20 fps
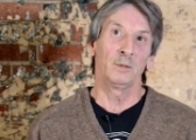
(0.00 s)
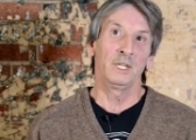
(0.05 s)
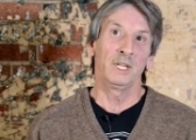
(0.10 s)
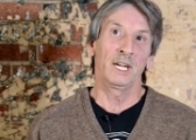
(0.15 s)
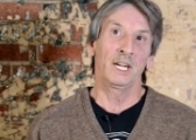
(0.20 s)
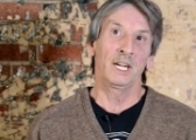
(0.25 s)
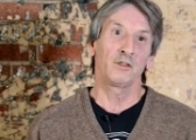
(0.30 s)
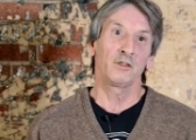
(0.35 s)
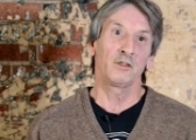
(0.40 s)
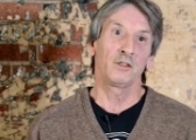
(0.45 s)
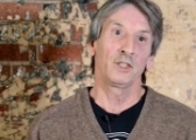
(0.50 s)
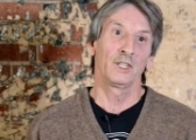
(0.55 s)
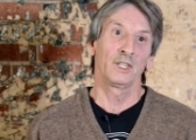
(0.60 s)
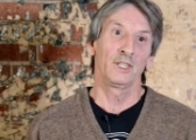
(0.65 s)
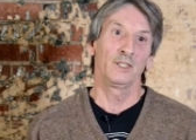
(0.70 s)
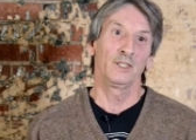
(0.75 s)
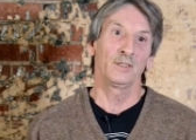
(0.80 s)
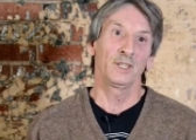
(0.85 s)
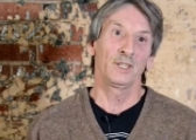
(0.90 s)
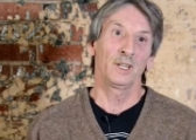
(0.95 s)
contributes
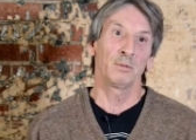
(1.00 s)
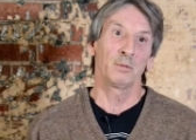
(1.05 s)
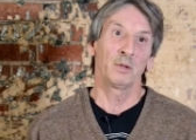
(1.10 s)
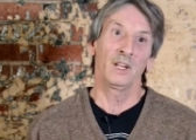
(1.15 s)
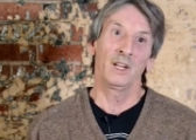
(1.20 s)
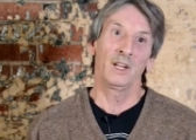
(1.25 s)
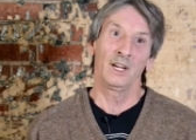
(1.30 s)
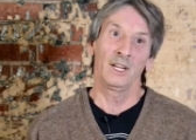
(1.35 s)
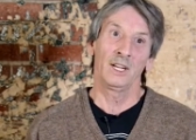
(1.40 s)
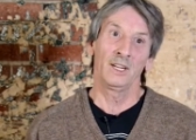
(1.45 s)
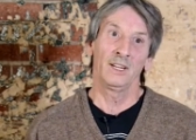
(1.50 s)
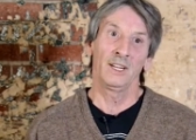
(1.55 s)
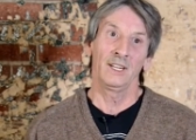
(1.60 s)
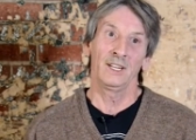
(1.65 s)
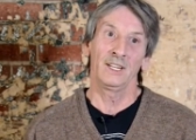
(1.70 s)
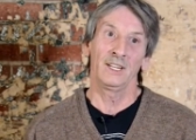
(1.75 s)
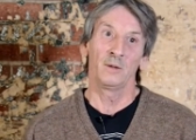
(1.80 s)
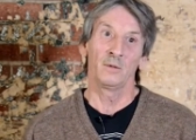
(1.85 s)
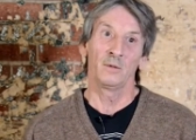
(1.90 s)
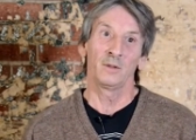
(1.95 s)
to the story or the
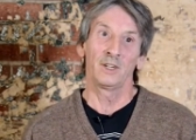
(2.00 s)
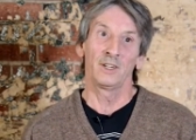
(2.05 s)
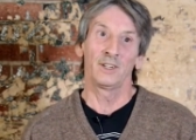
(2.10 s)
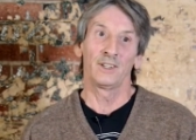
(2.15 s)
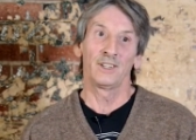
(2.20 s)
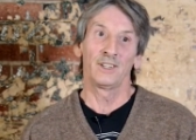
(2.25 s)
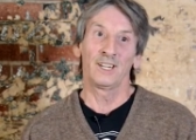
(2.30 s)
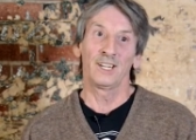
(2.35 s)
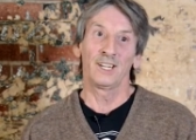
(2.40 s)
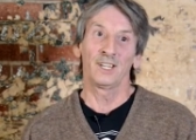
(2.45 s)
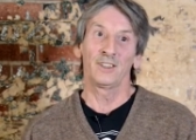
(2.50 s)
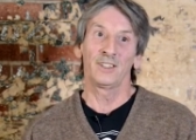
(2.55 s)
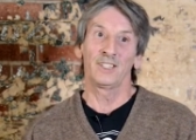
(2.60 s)
purpose. And